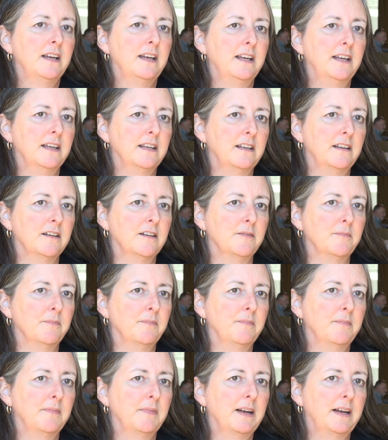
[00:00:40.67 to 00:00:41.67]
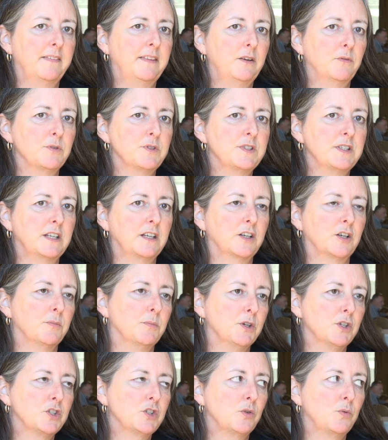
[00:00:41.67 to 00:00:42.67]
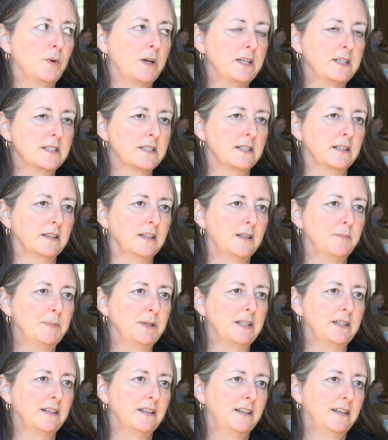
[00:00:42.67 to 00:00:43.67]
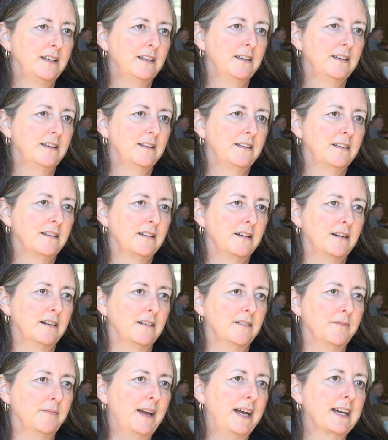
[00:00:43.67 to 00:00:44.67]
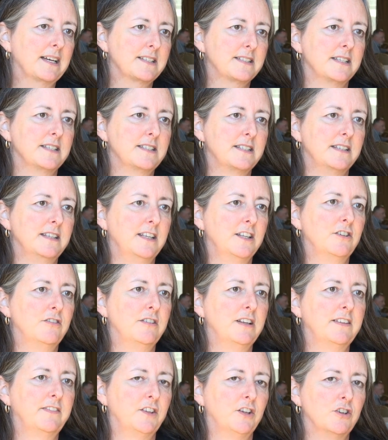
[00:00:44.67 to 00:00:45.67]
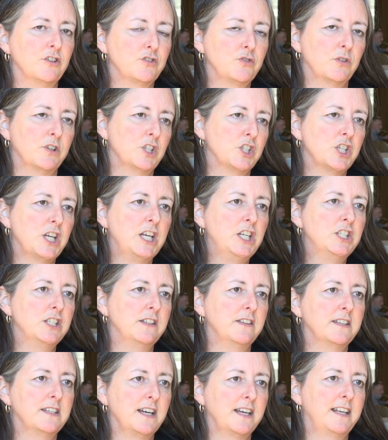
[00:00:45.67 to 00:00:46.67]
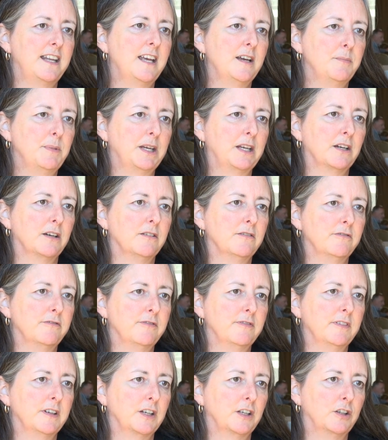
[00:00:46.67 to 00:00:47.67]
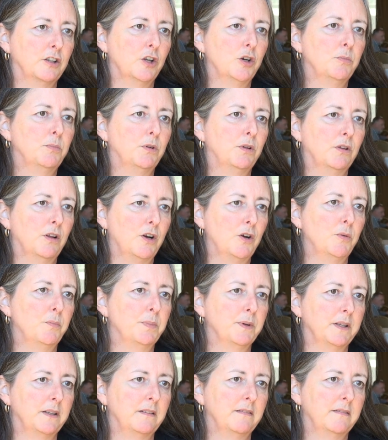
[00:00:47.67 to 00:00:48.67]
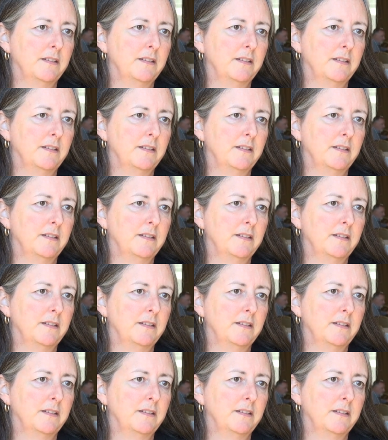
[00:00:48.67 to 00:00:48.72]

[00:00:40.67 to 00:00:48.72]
And I think we're seeing commercial ways to limit access to the internet that are sort of changing the dynamic of a global open